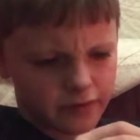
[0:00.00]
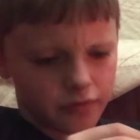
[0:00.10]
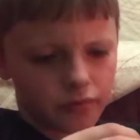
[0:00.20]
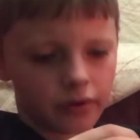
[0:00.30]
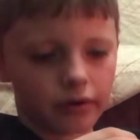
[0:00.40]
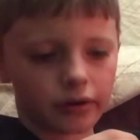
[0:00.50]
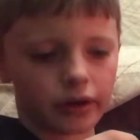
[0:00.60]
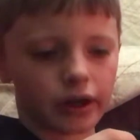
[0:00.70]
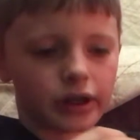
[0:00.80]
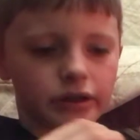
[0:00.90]
Well,
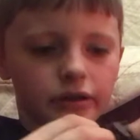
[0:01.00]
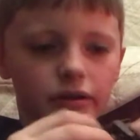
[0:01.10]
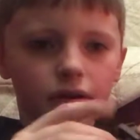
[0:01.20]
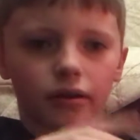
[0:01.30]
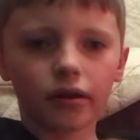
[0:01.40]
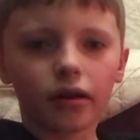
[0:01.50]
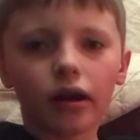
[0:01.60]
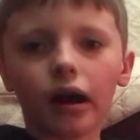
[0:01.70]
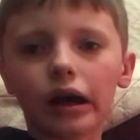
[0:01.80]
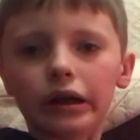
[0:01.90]
guys,
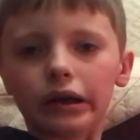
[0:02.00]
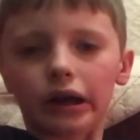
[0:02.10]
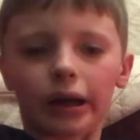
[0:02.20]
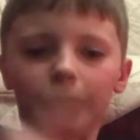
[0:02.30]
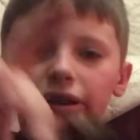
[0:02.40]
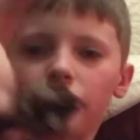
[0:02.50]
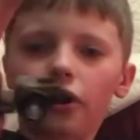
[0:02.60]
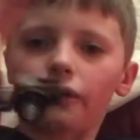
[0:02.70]
I made a golf